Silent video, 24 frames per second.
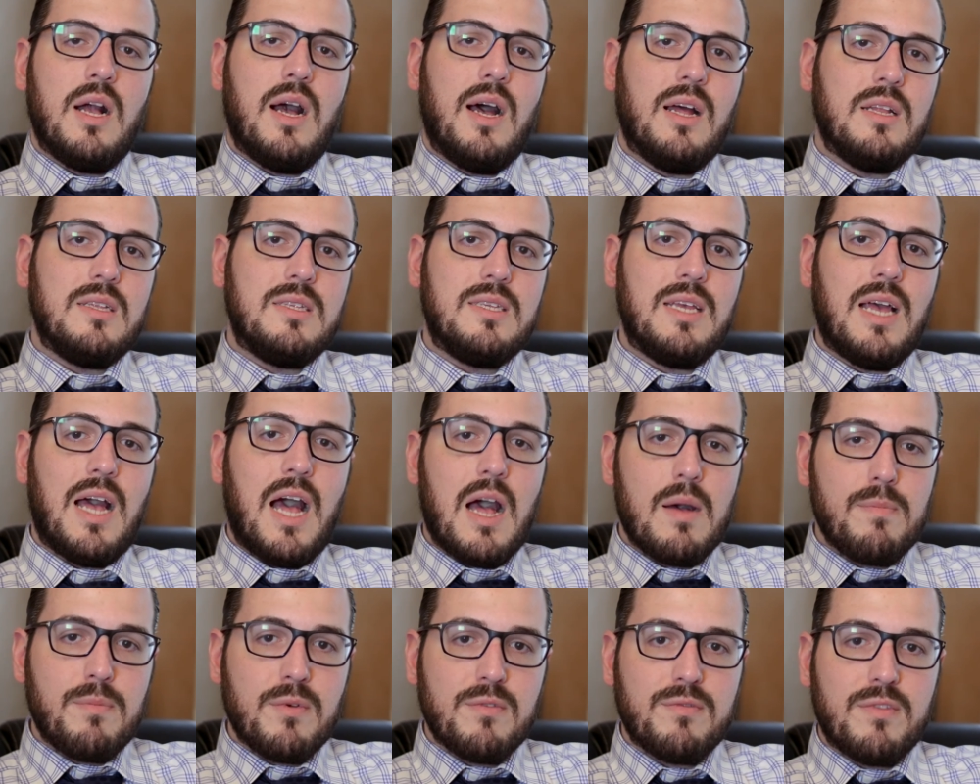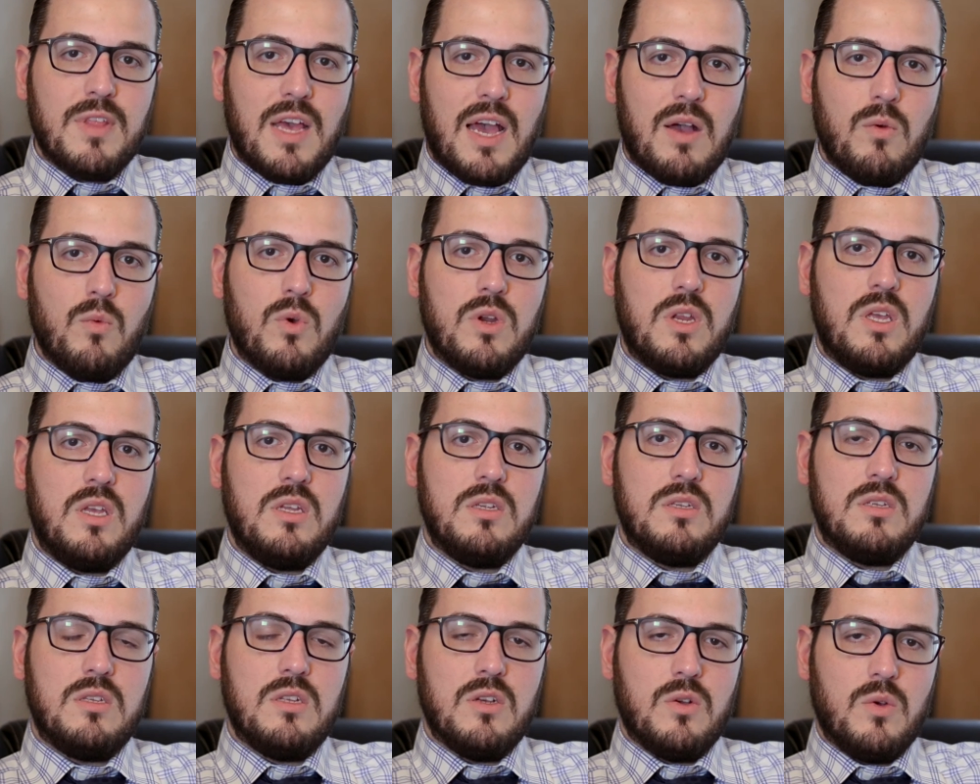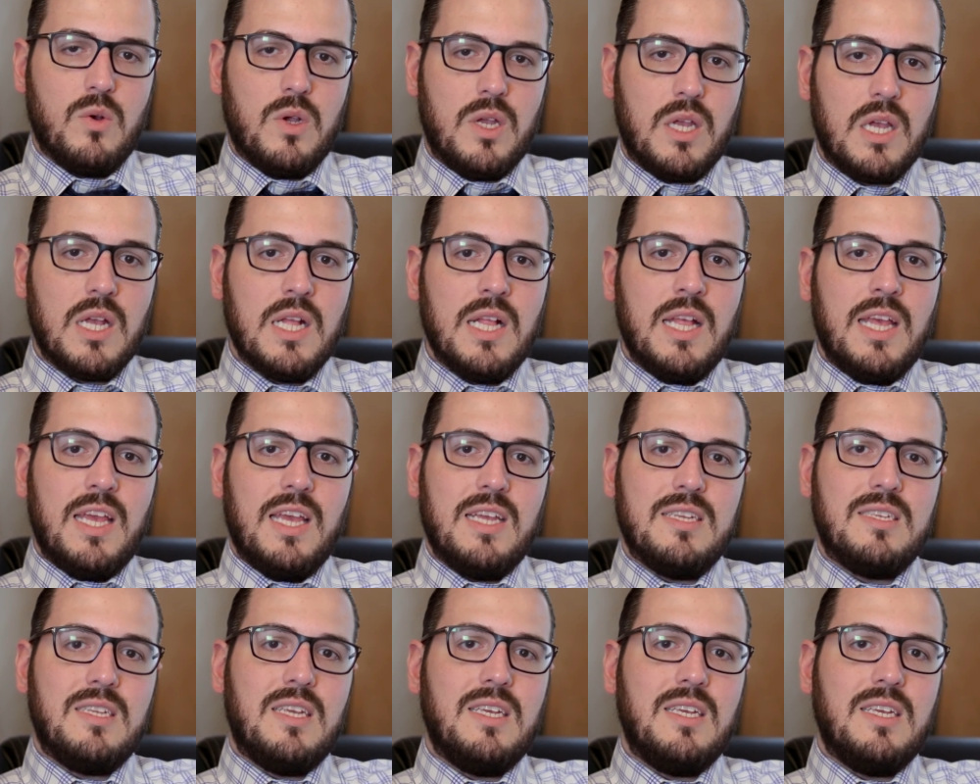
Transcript: On top of that, what he's doing is